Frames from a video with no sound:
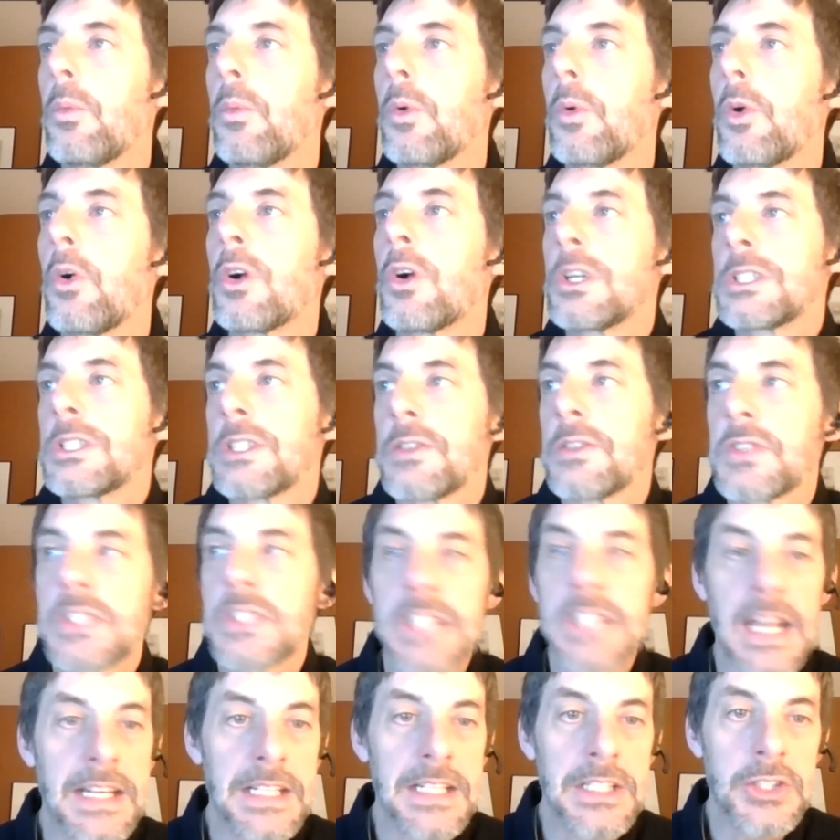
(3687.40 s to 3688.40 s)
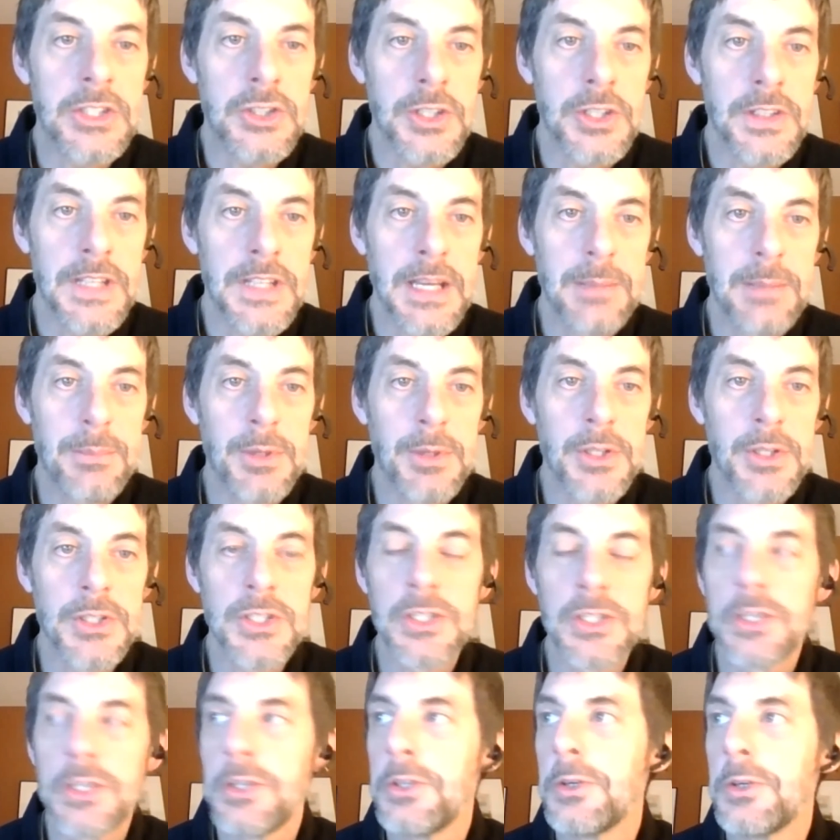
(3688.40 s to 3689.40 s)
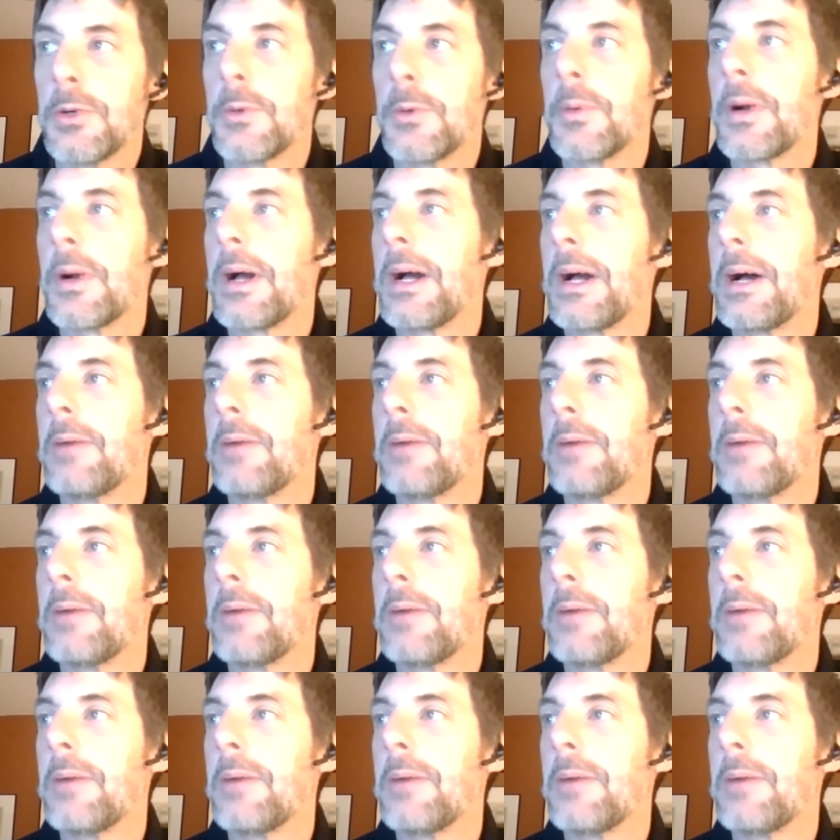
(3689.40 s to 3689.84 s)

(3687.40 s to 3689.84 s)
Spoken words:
course of study should they pursue?